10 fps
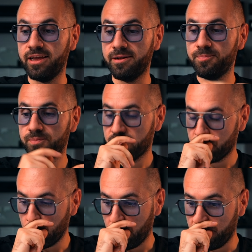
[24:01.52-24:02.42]
in.
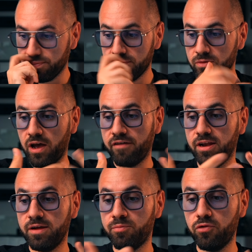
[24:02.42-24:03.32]
So, do you have
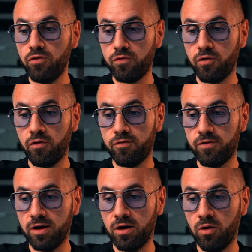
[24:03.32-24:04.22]
any proof of
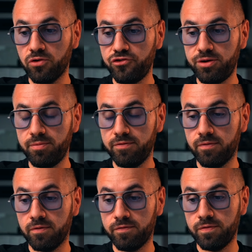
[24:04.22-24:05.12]
uh, ownership
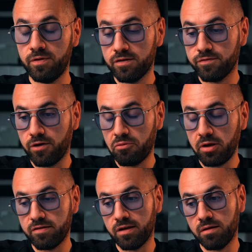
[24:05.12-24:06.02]
of this
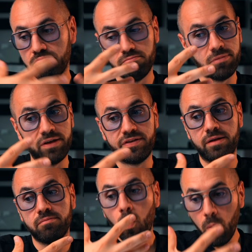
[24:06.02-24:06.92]
fountain pen? And I
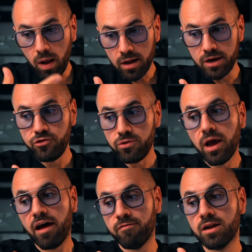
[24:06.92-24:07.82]
said, well, I do
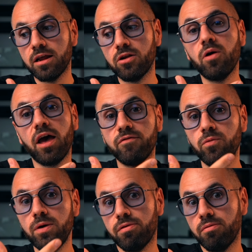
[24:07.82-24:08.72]
have, but I don't have
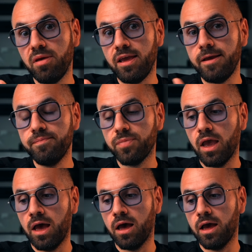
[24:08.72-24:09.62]
with me.
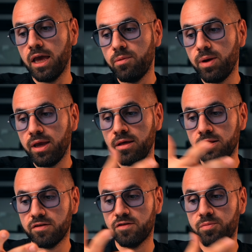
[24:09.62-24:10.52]
Uh, anyway,
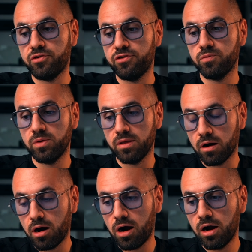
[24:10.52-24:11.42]
this is purchased with a
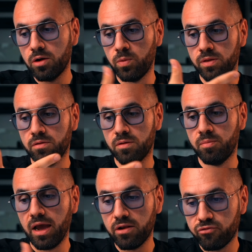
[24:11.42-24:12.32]
card, with
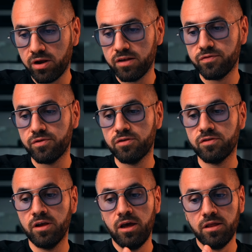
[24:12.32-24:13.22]
bank
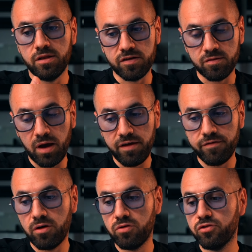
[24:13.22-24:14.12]
transfers. This is my
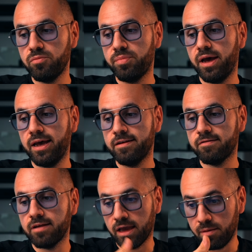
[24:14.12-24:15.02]
fountain
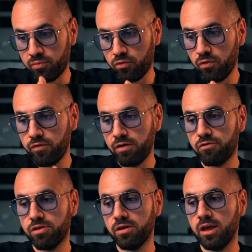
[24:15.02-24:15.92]
pass. I can prove
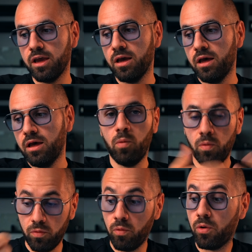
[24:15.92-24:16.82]
everything. We
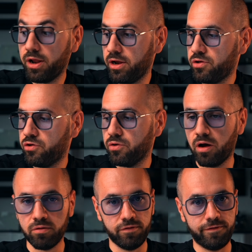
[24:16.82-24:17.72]
already took
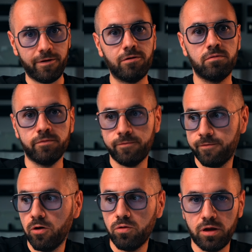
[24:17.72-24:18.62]
out the phone,
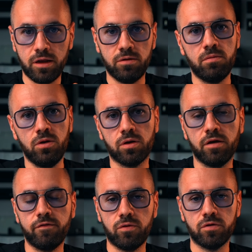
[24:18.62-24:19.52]
phone and
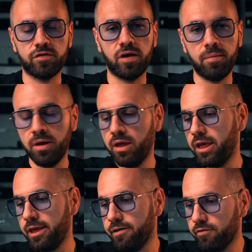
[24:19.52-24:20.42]
looking for some
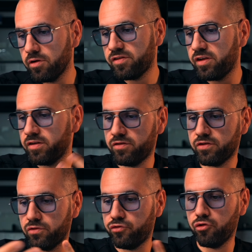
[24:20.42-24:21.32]
invoices
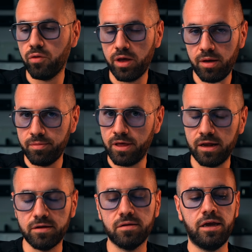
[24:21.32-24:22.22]
just to show him
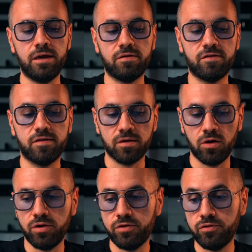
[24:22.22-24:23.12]
that it's
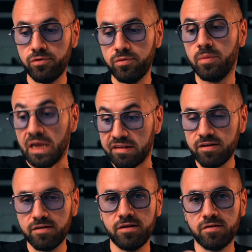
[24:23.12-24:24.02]
going to
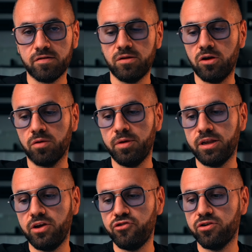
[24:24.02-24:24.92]
exist, this
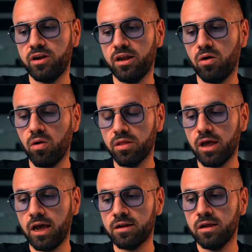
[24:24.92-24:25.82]
documentation and all of
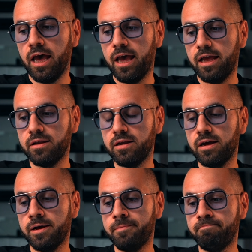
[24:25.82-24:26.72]
that. And
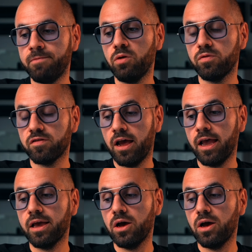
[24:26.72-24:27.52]
um, he was like,